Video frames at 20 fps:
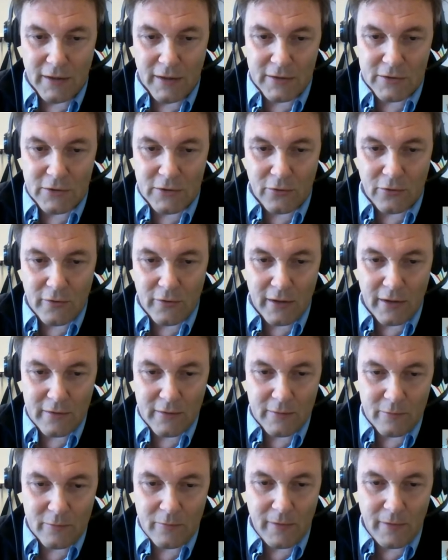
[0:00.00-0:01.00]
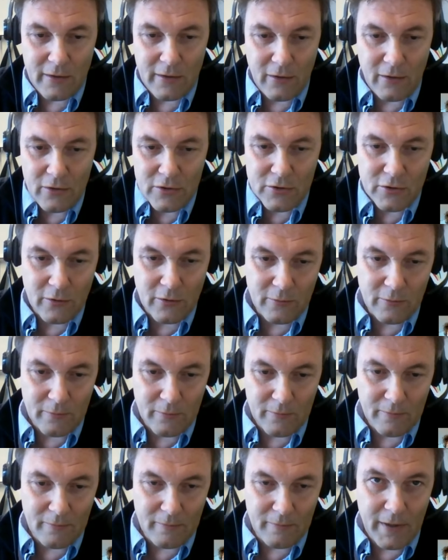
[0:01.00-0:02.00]
So that may also
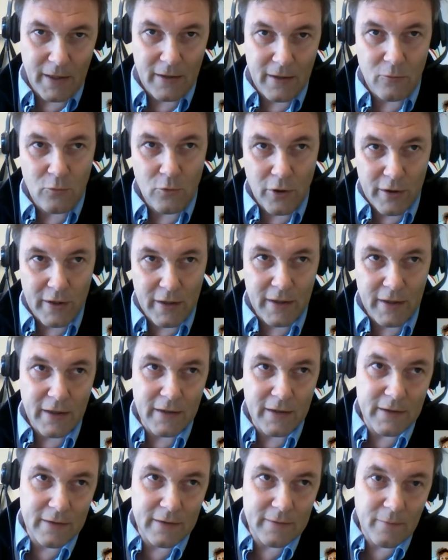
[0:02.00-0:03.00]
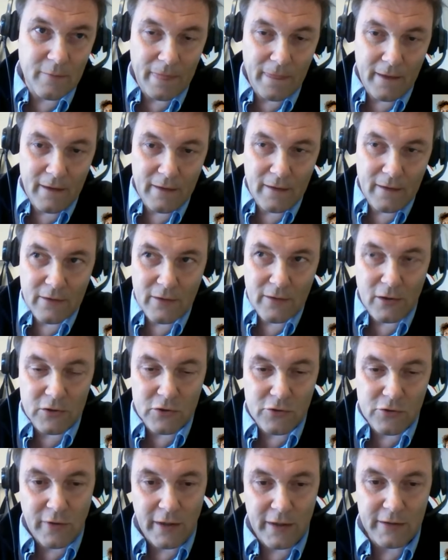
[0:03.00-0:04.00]
make working in
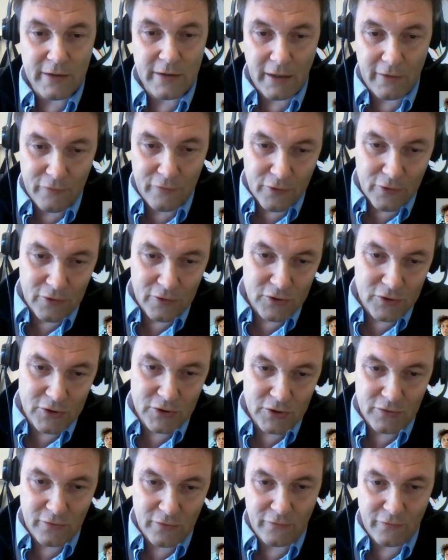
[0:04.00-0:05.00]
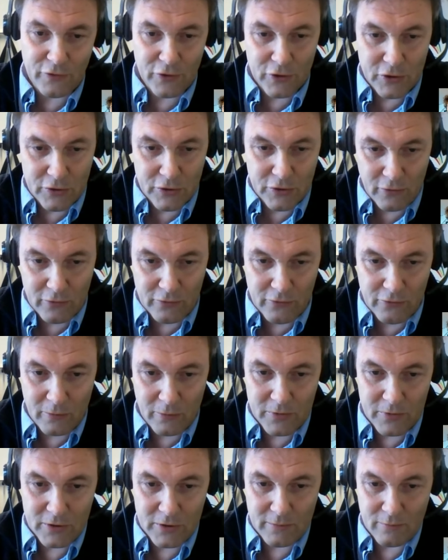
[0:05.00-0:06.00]
culturally diverse virtual
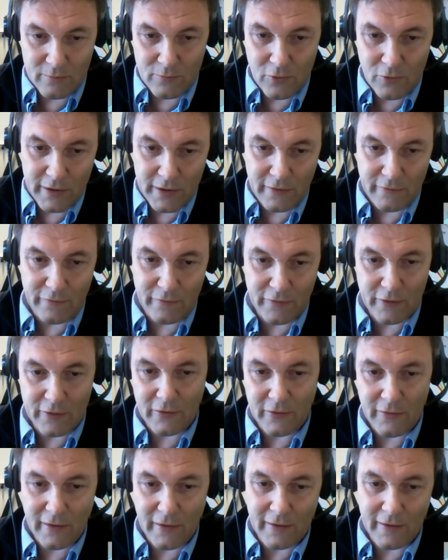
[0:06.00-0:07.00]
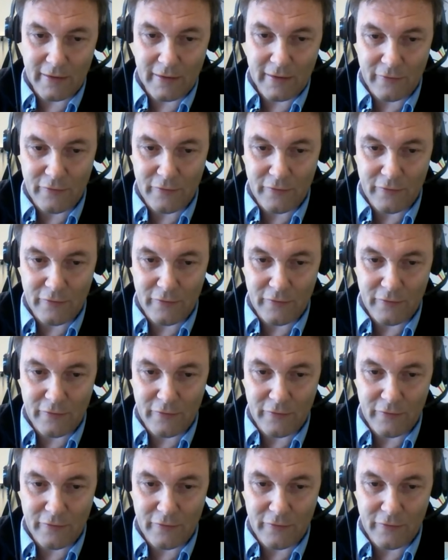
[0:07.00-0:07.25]
groups more difficult than in